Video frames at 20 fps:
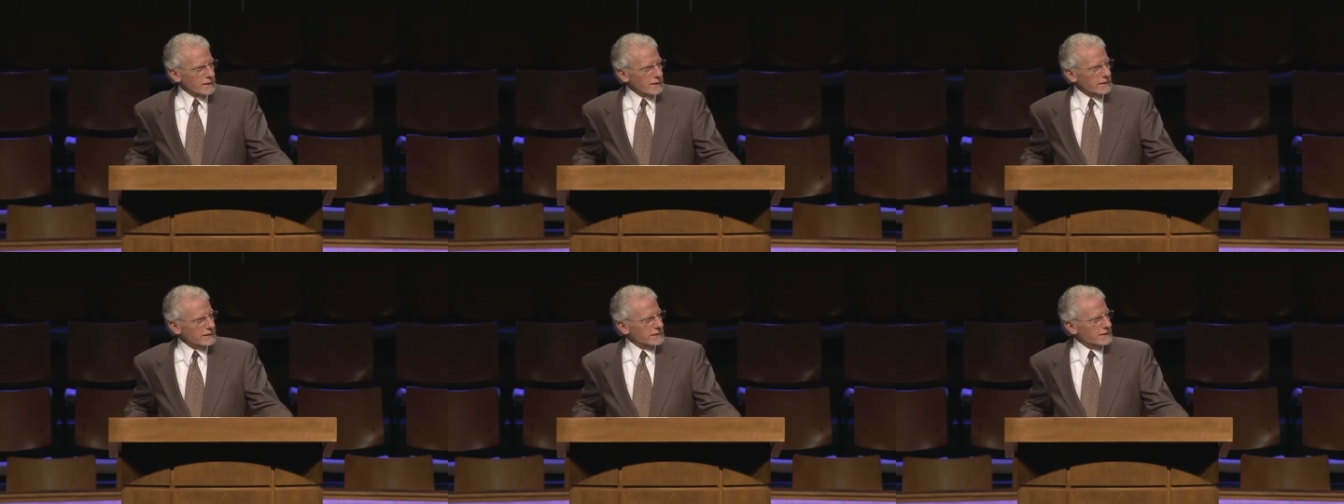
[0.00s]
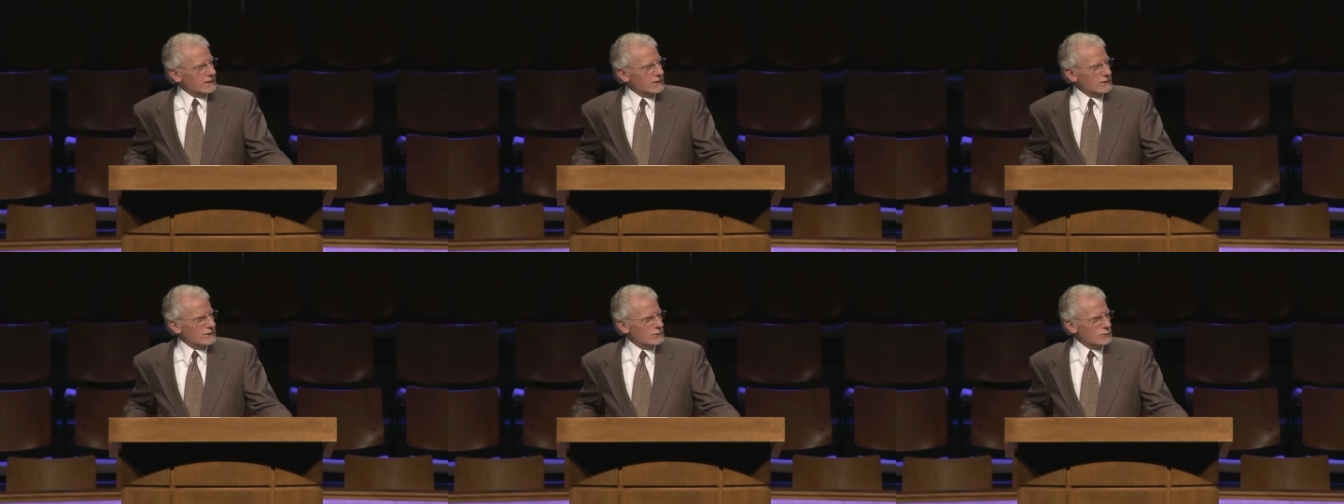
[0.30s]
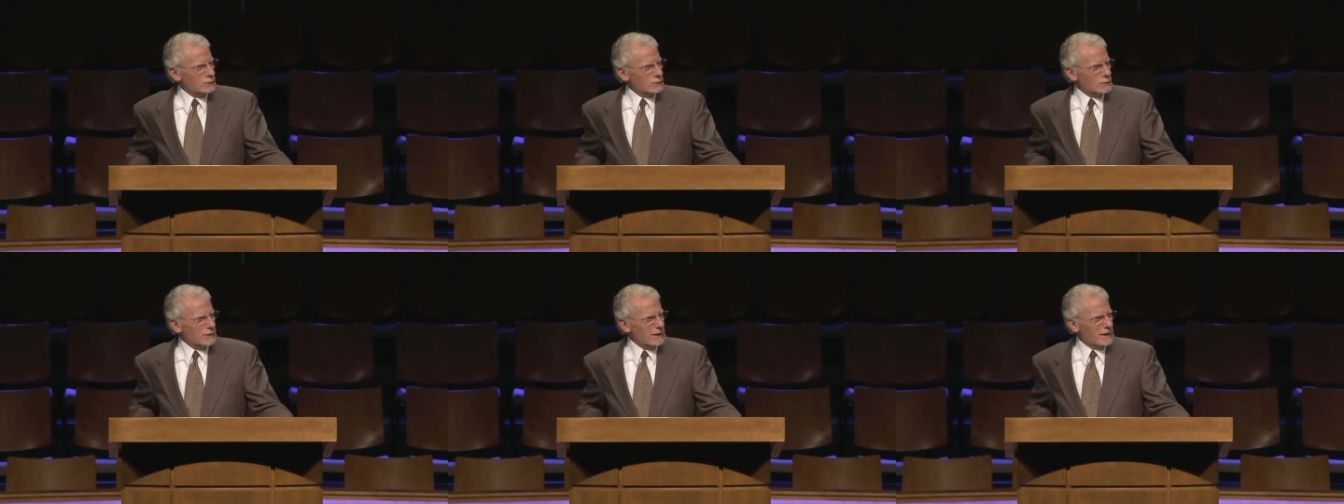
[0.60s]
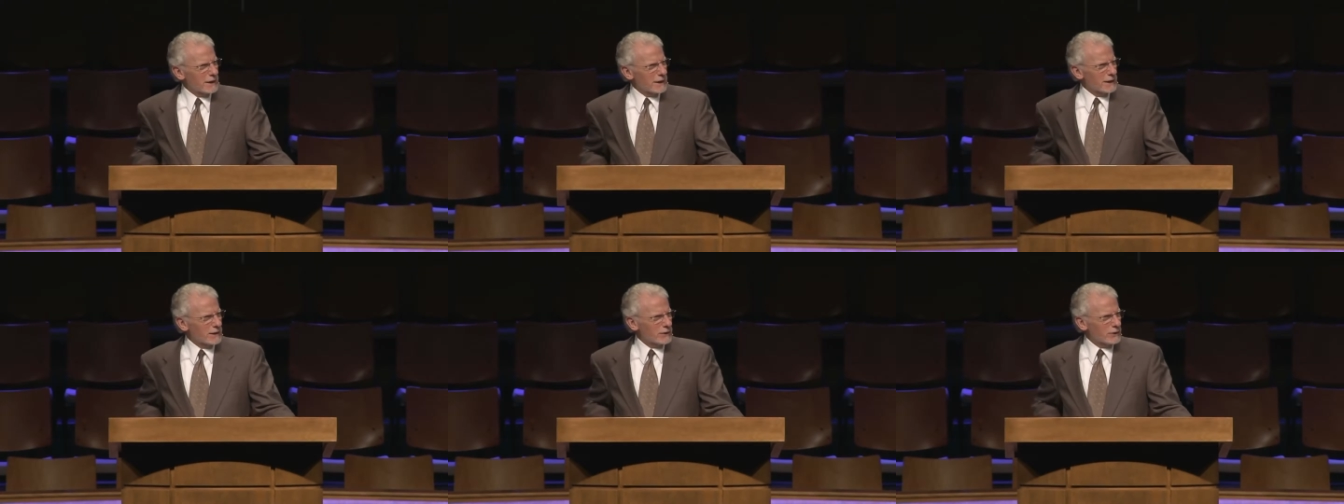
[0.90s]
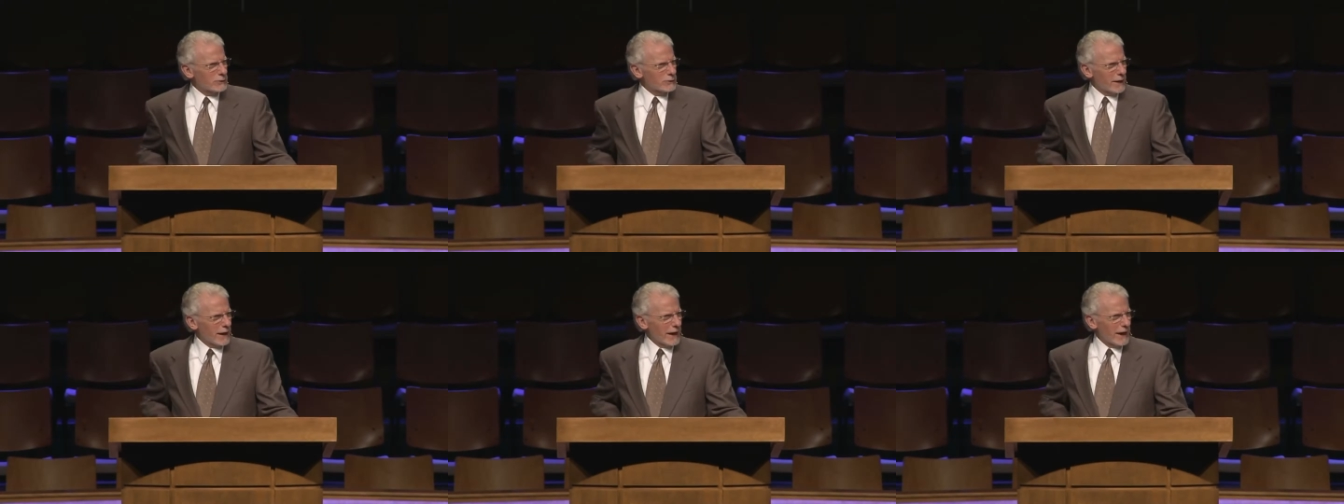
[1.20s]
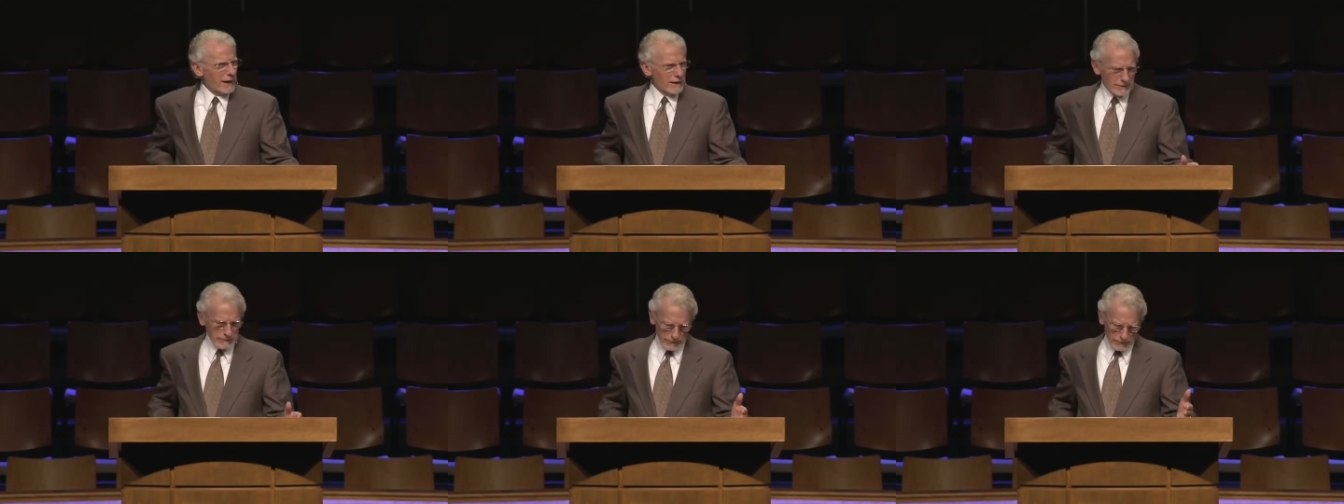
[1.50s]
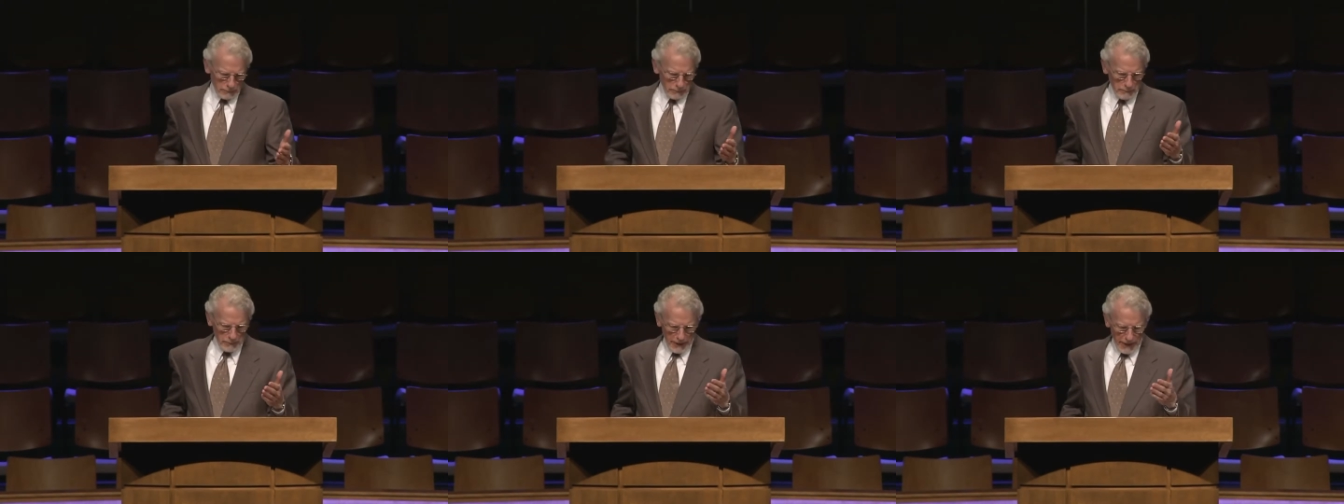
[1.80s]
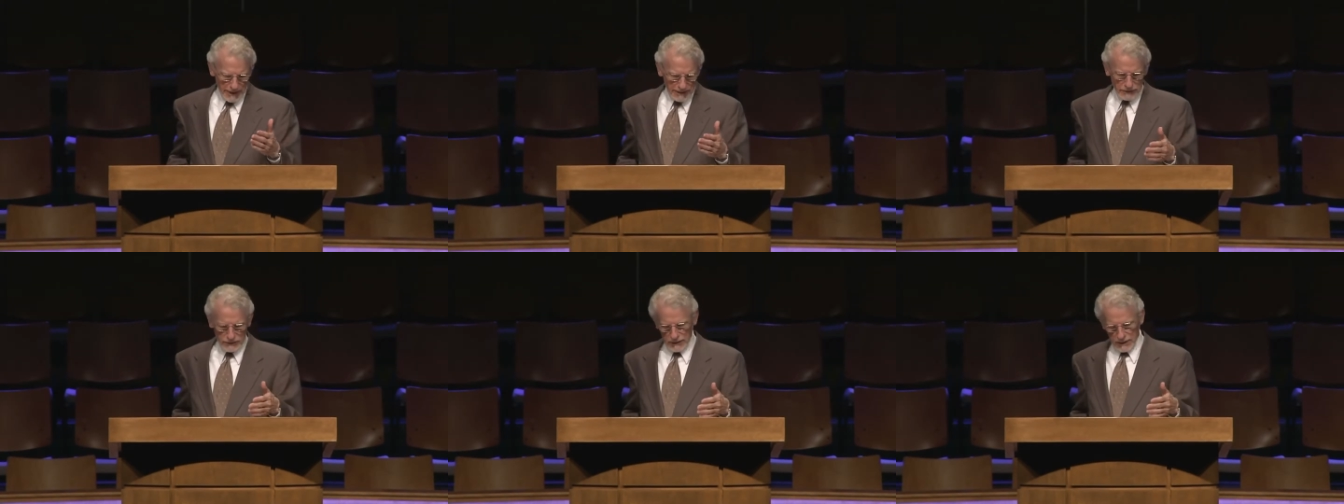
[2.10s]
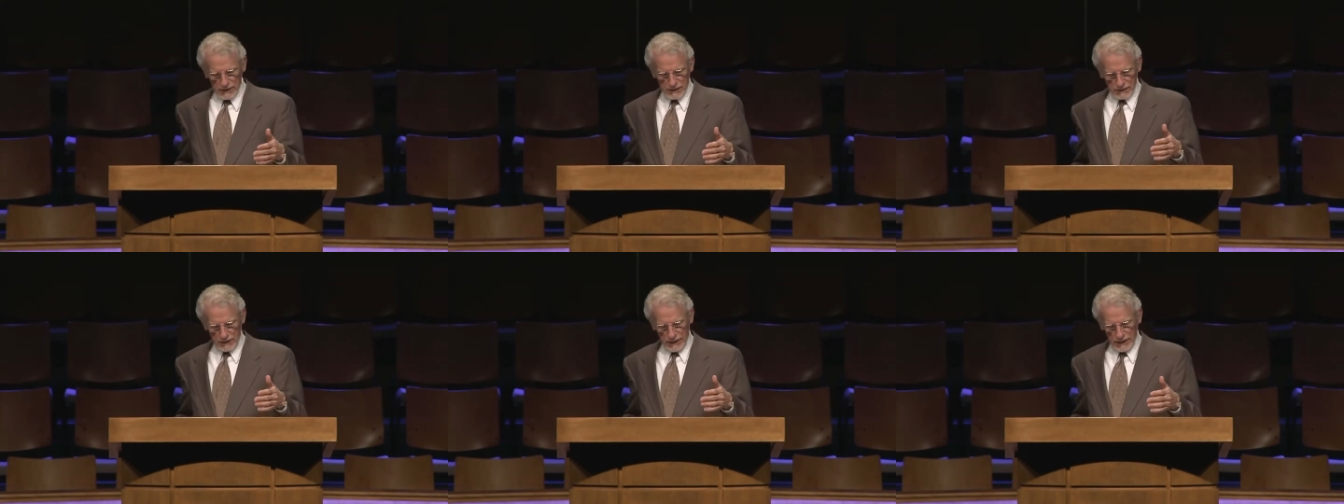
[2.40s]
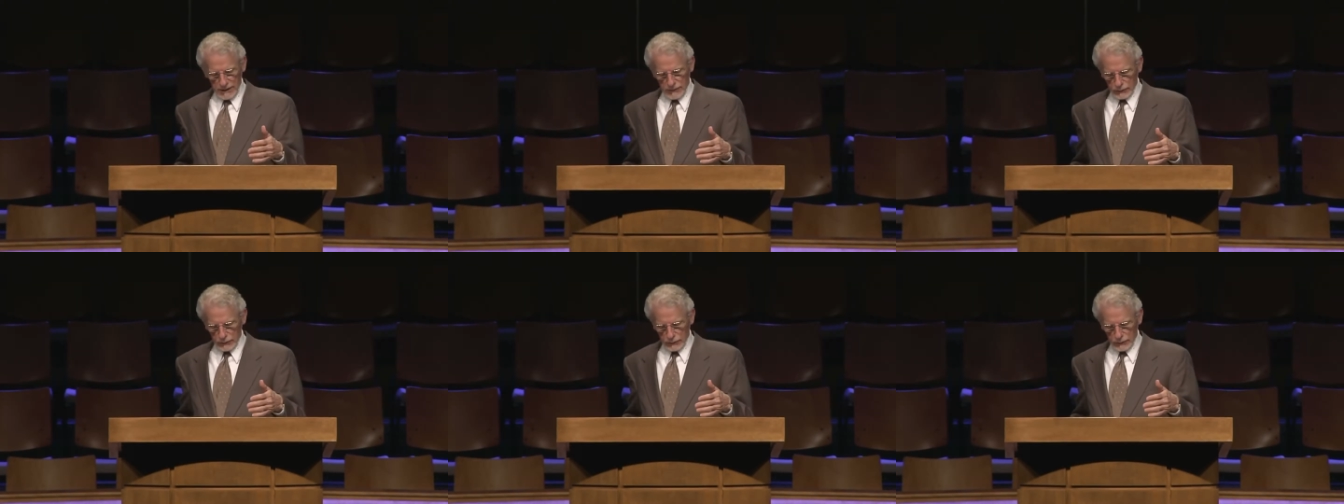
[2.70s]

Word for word: So you have basically